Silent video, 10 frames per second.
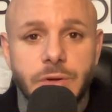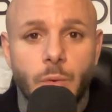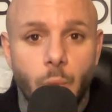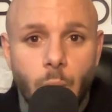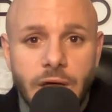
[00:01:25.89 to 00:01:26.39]

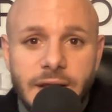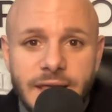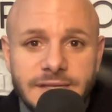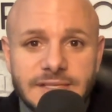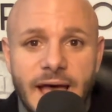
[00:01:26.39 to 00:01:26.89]
what
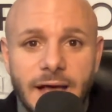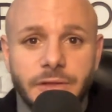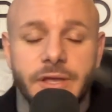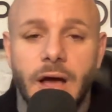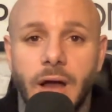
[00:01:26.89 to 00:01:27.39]

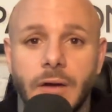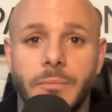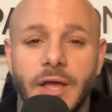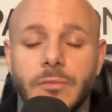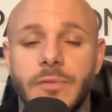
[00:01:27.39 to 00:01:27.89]
exactly are
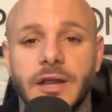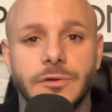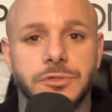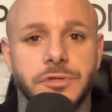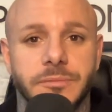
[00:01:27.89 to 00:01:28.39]
biomedical
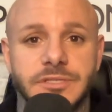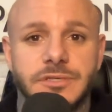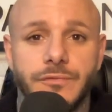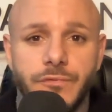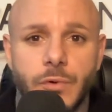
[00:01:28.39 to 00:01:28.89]
treatments
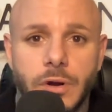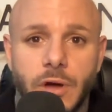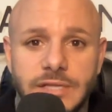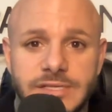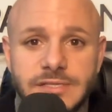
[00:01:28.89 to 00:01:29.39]
for
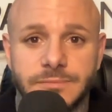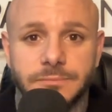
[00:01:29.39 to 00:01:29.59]
autism?